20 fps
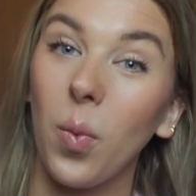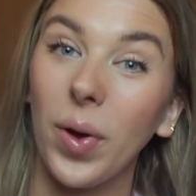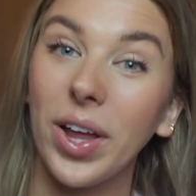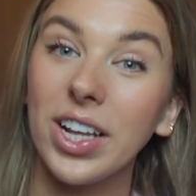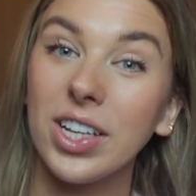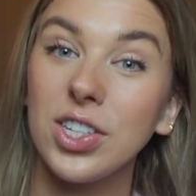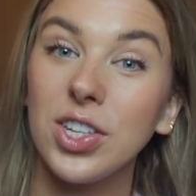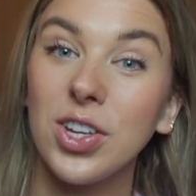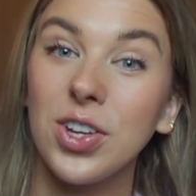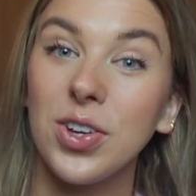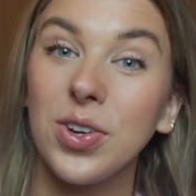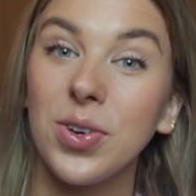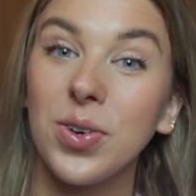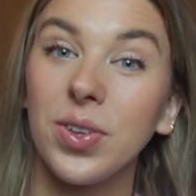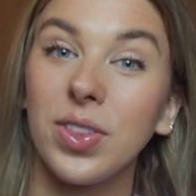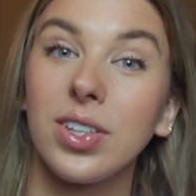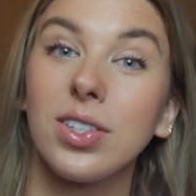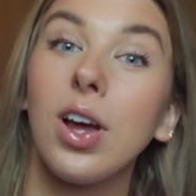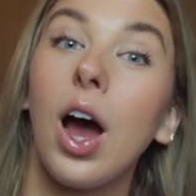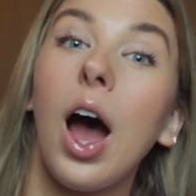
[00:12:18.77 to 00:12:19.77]
went to
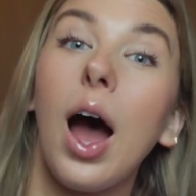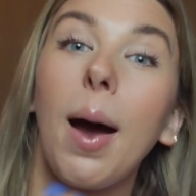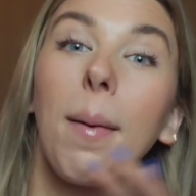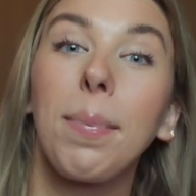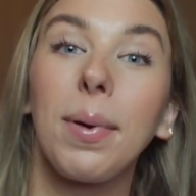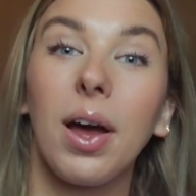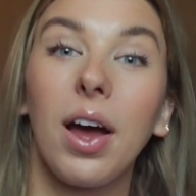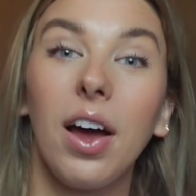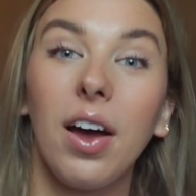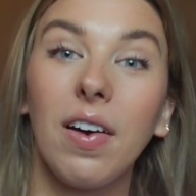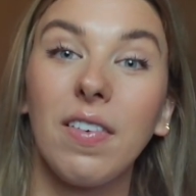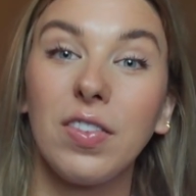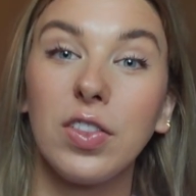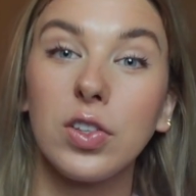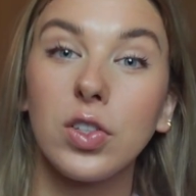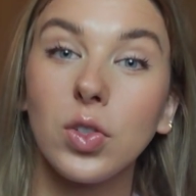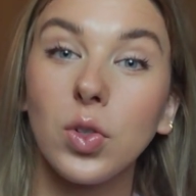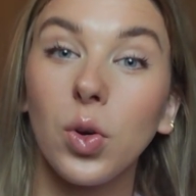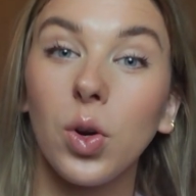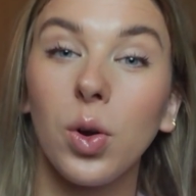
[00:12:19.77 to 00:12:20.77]
the top of the
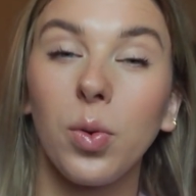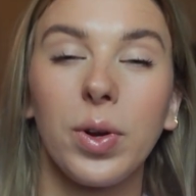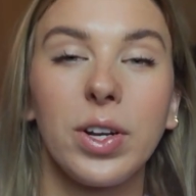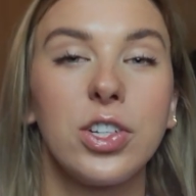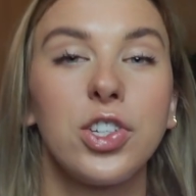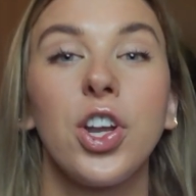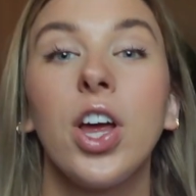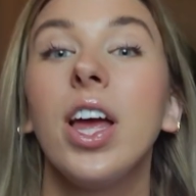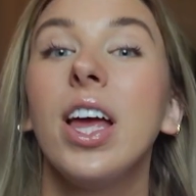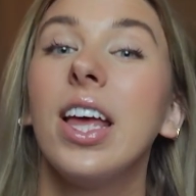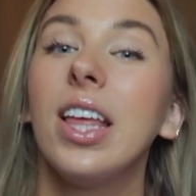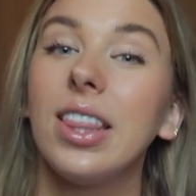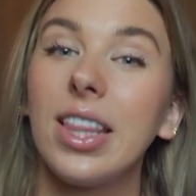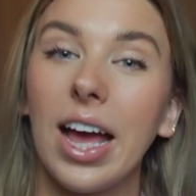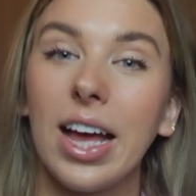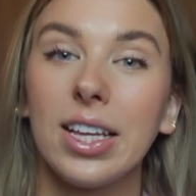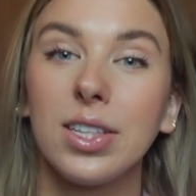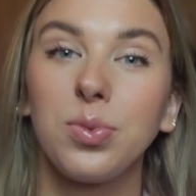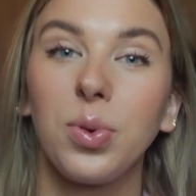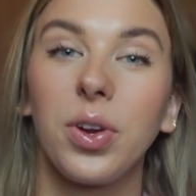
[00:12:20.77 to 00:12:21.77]
store, which
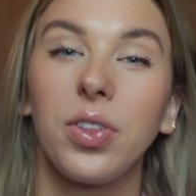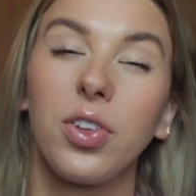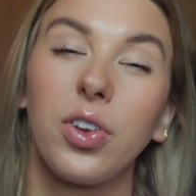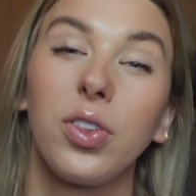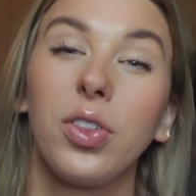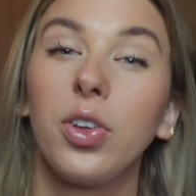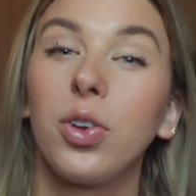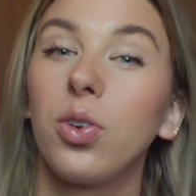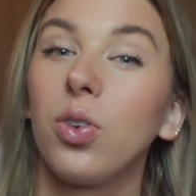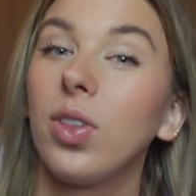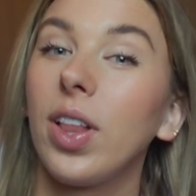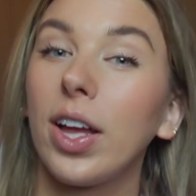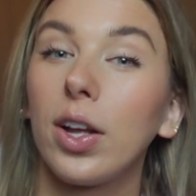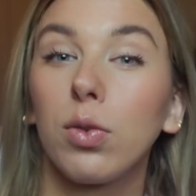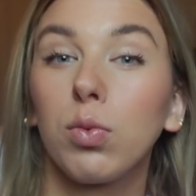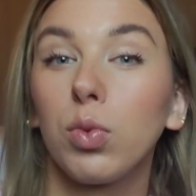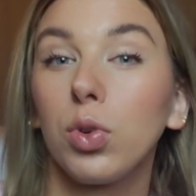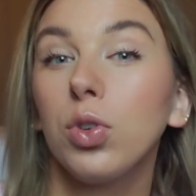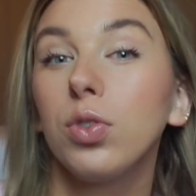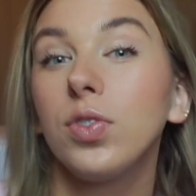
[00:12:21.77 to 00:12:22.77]
that is where their little like
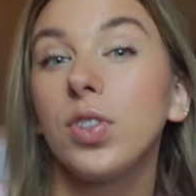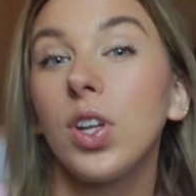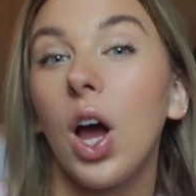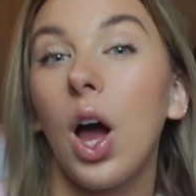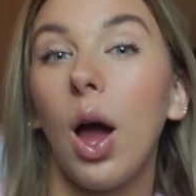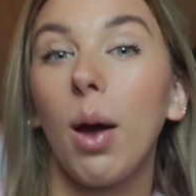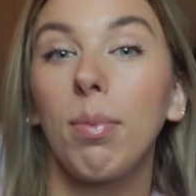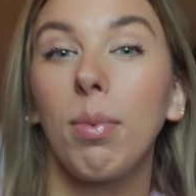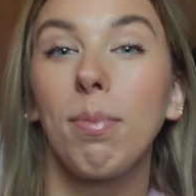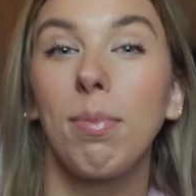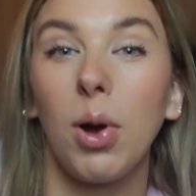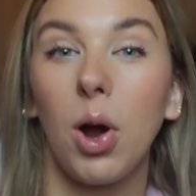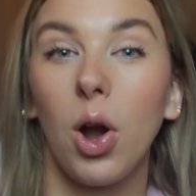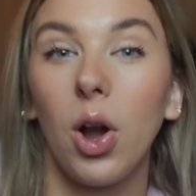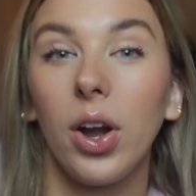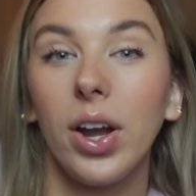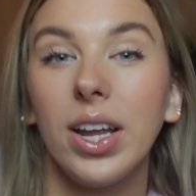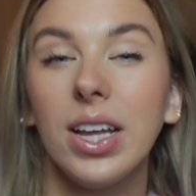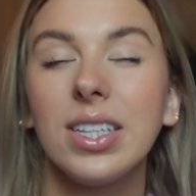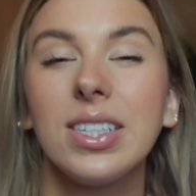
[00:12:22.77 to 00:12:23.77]
rooftop
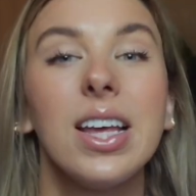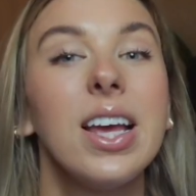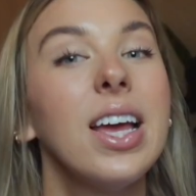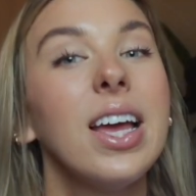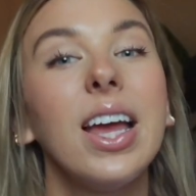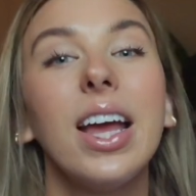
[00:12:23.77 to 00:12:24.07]
bar is.